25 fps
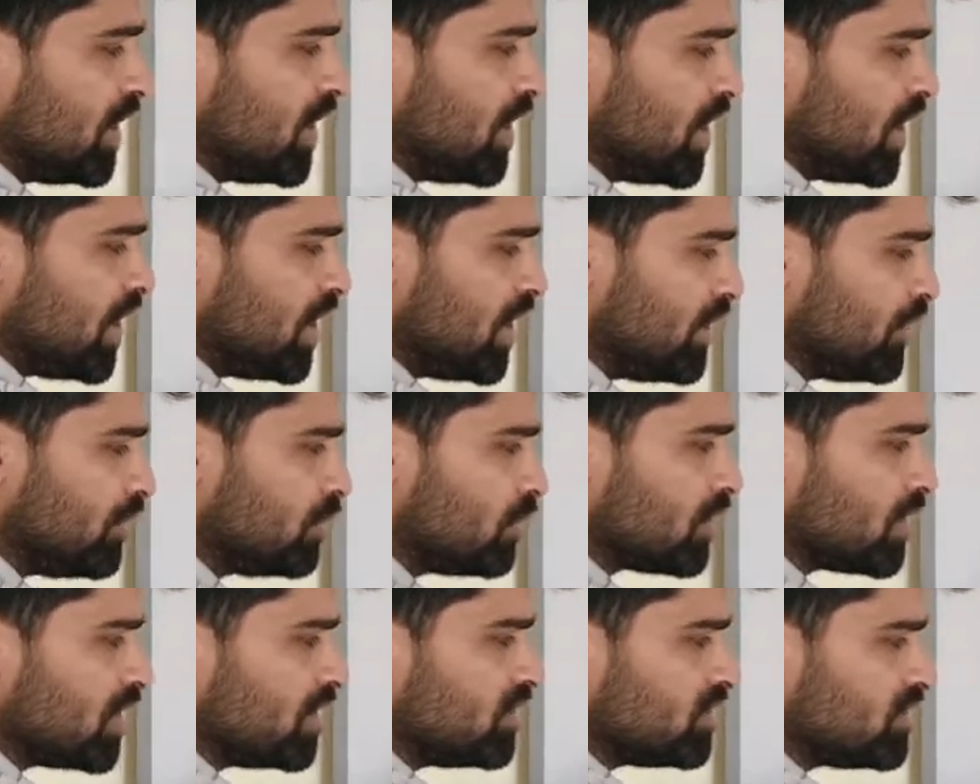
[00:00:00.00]
Here
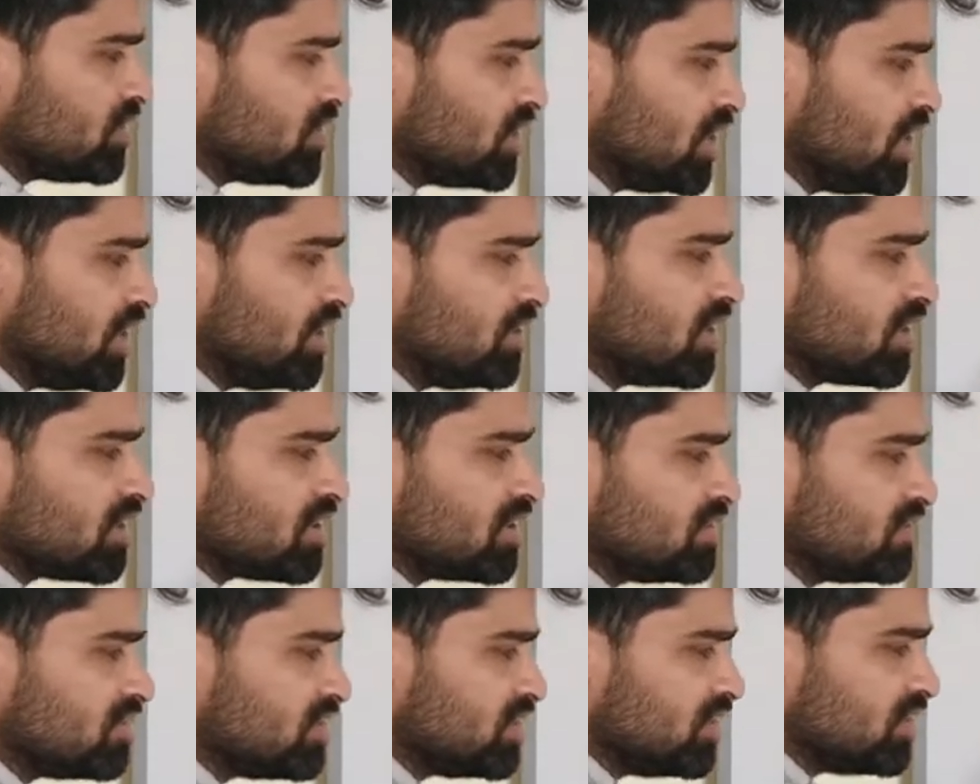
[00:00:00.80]
you can see the
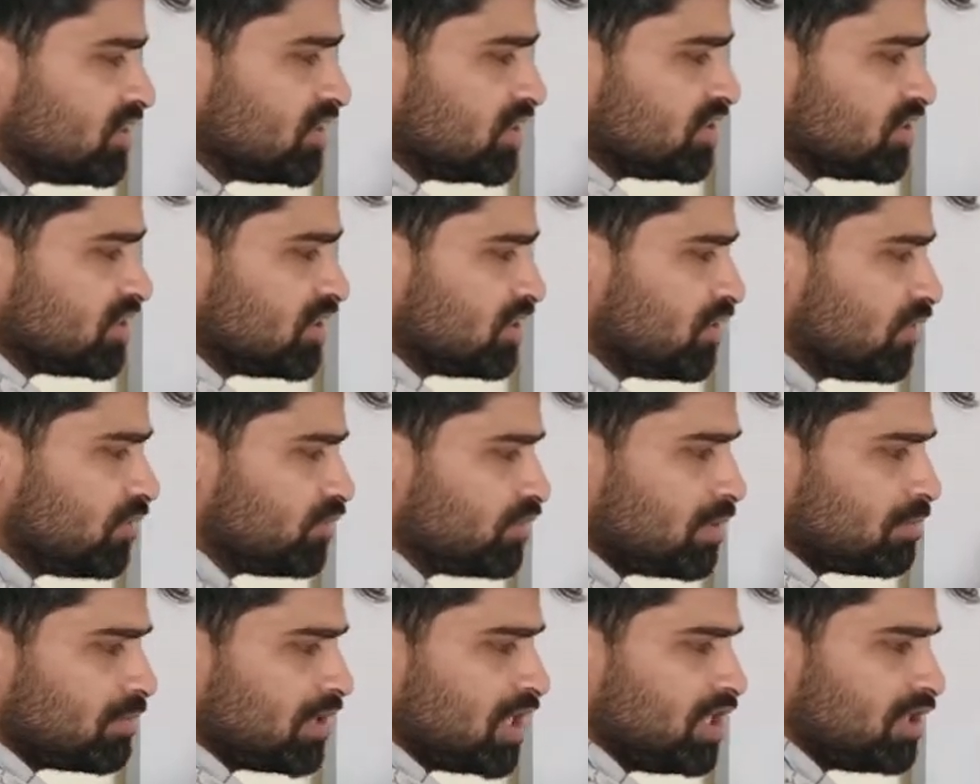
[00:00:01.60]
concentration
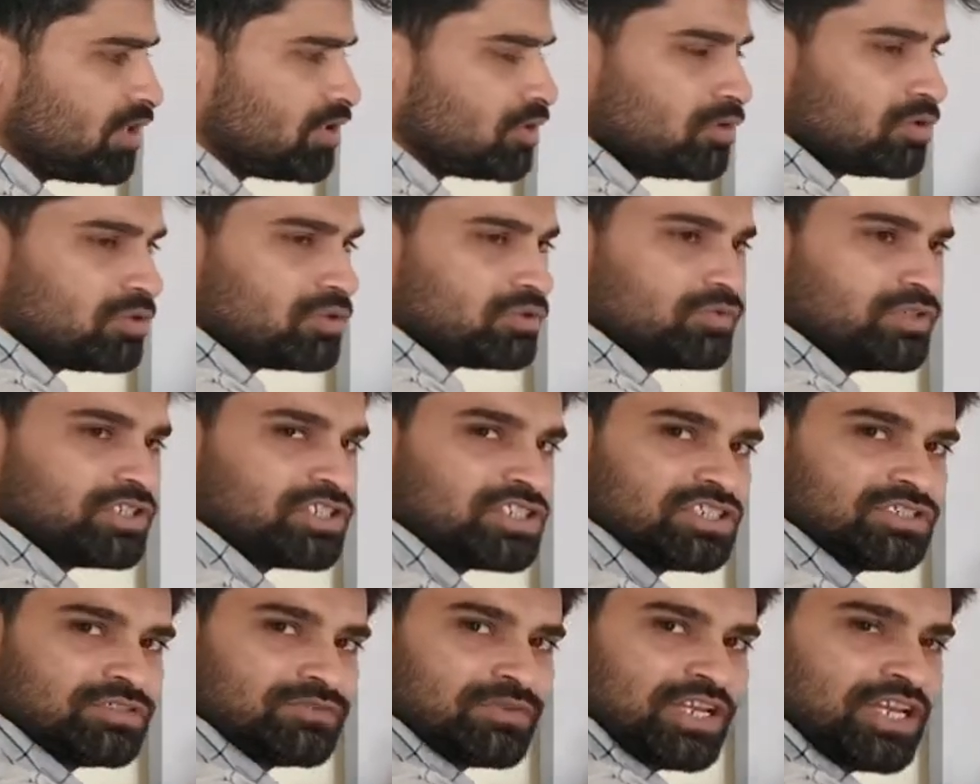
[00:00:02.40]
of the molecules
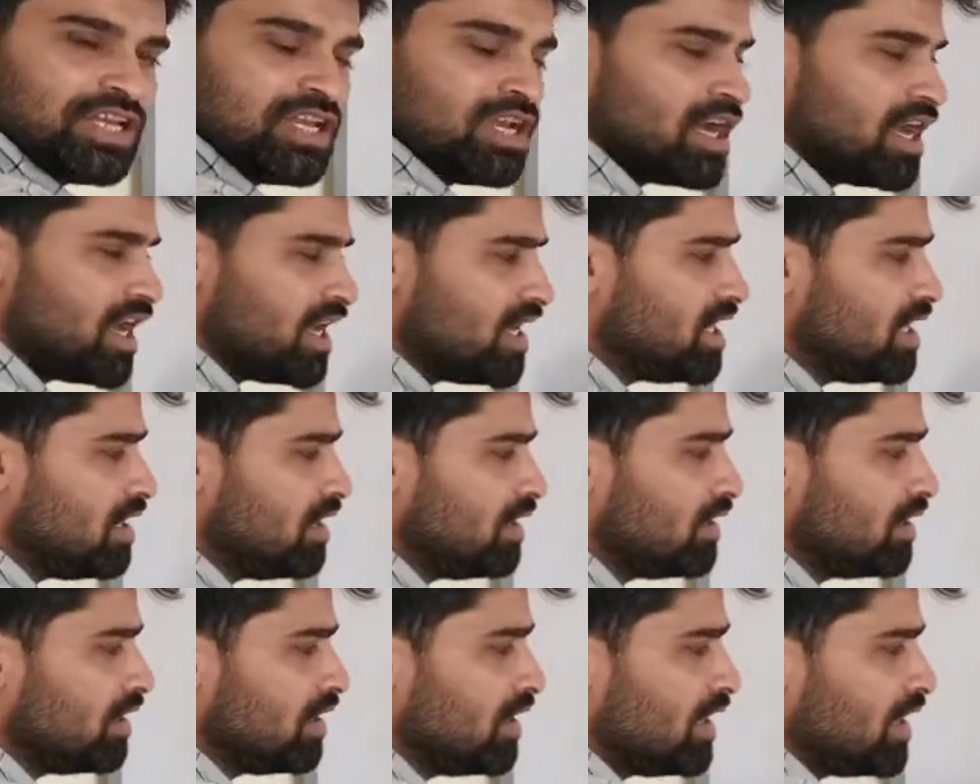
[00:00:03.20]
which is very
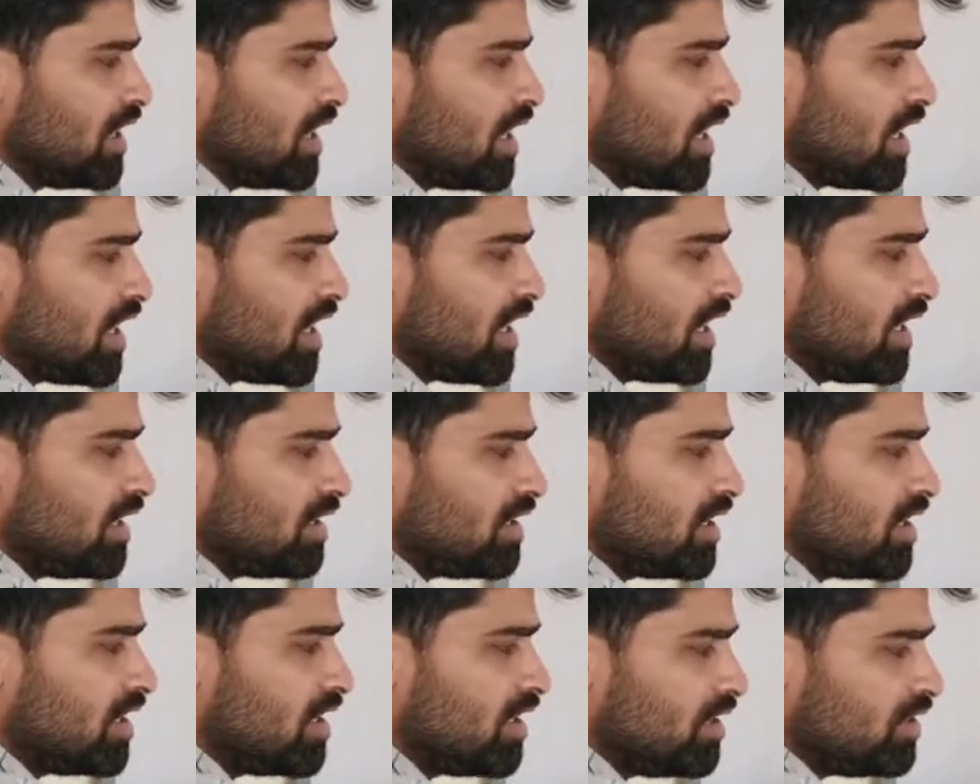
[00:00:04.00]
high,
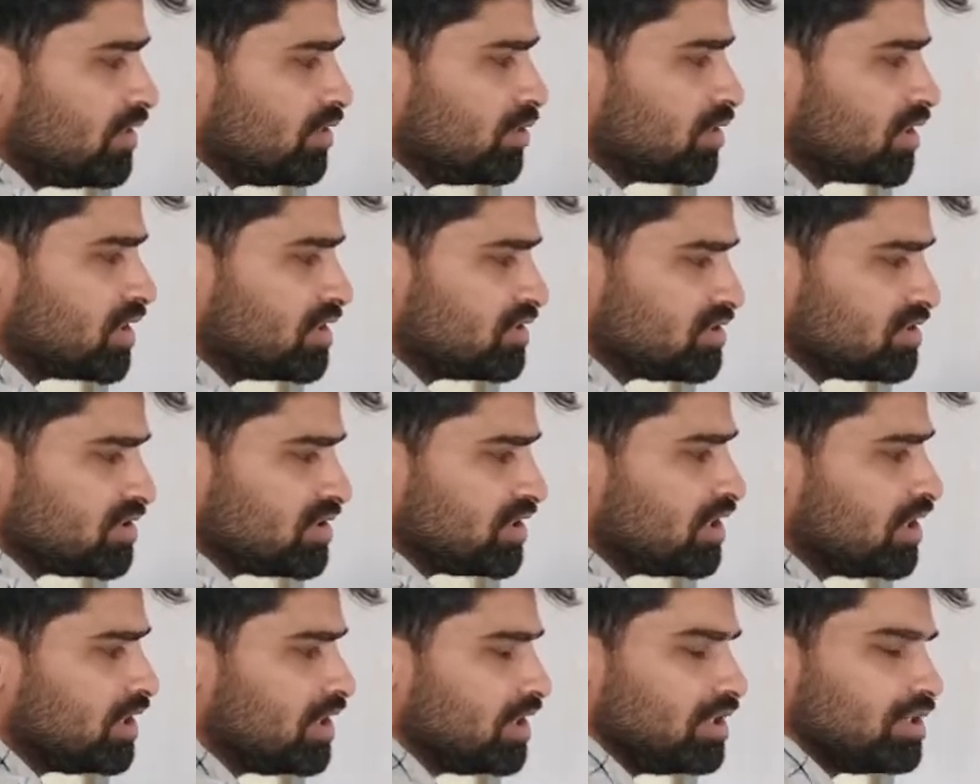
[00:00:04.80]
and here you can
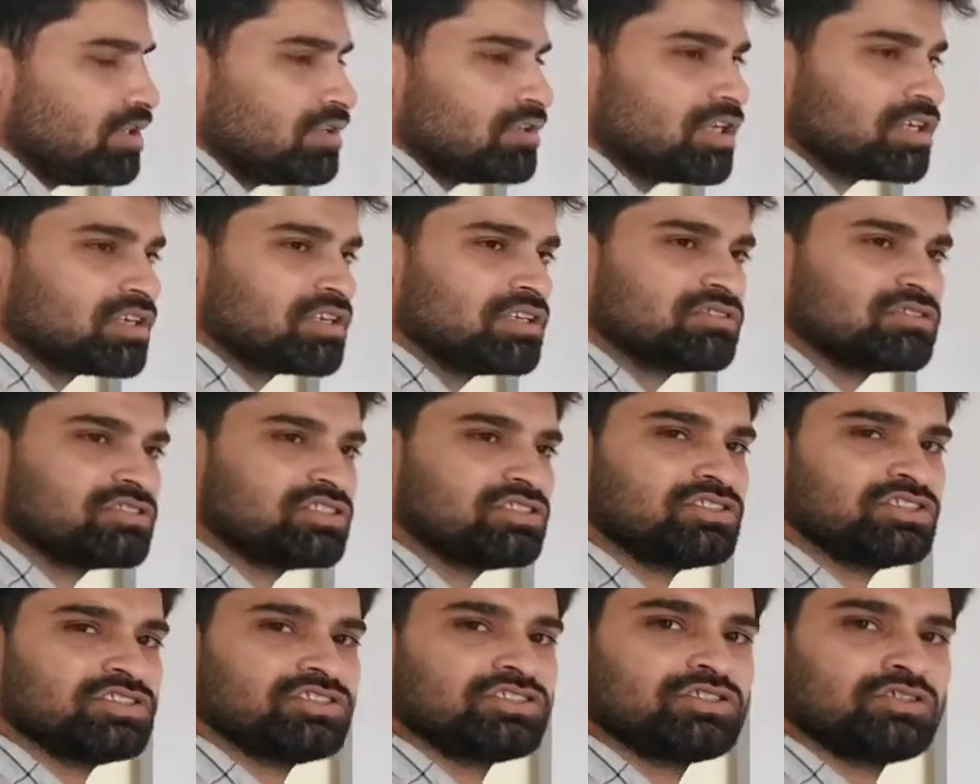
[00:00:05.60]
see the
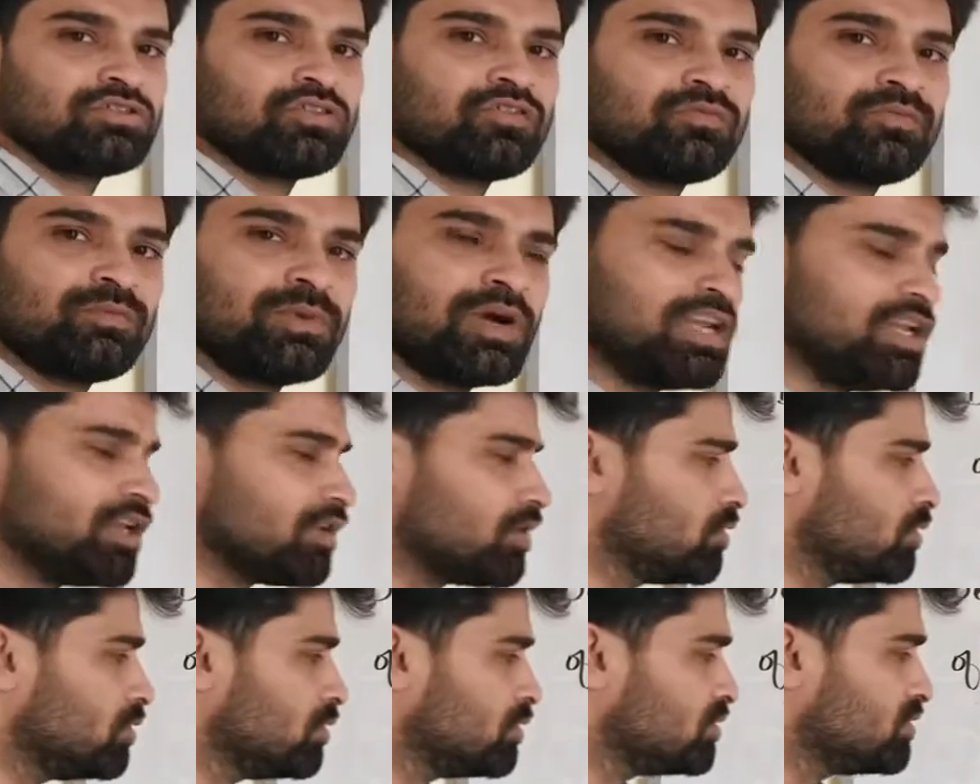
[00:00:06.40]
concentration of
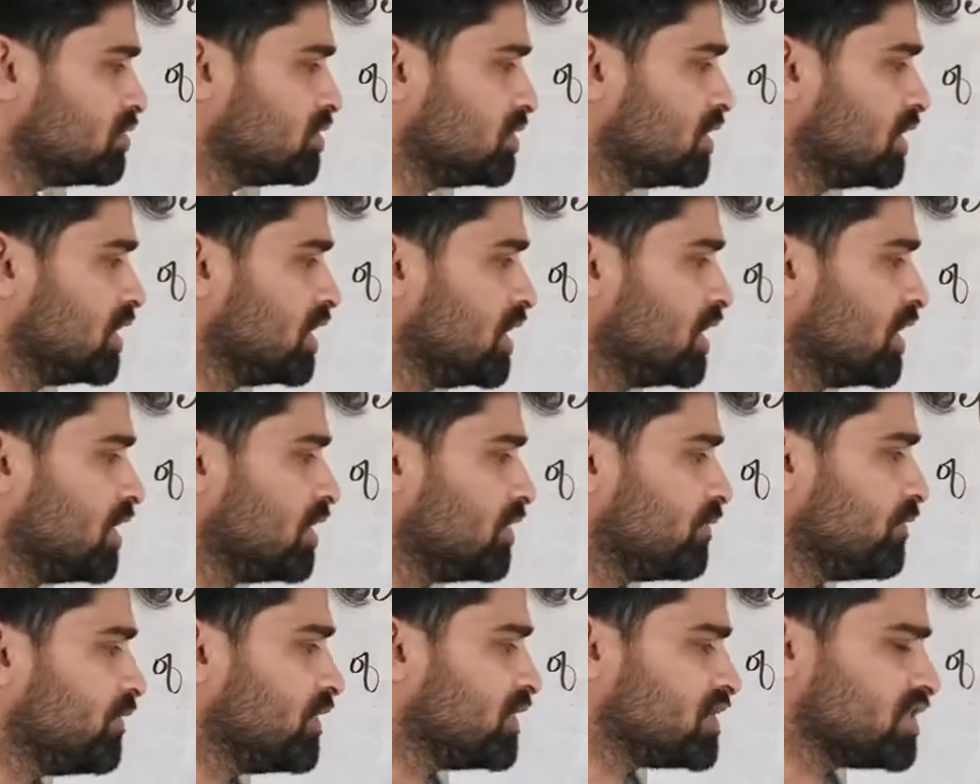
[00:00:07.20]
molecules
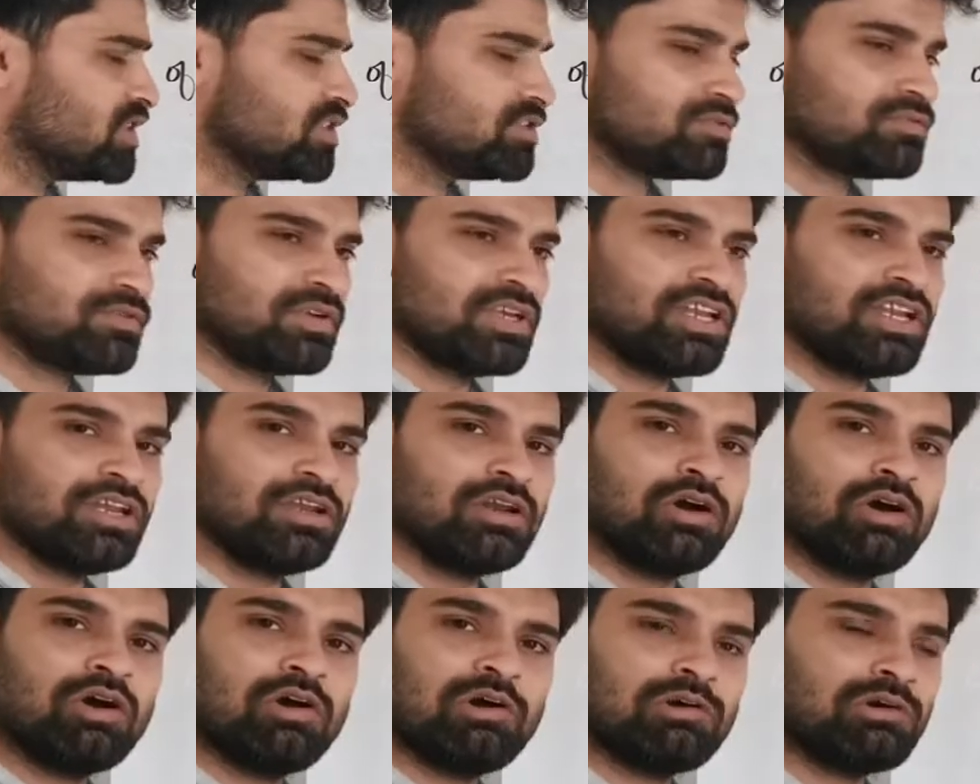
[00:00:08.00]
which is very
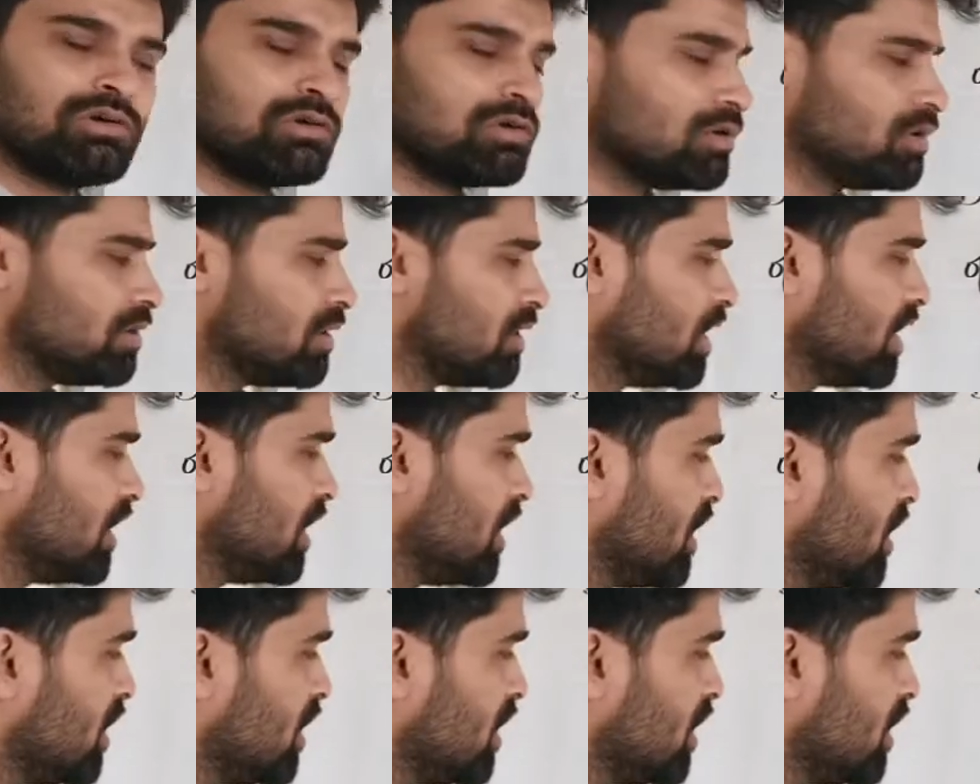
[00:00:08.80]
low.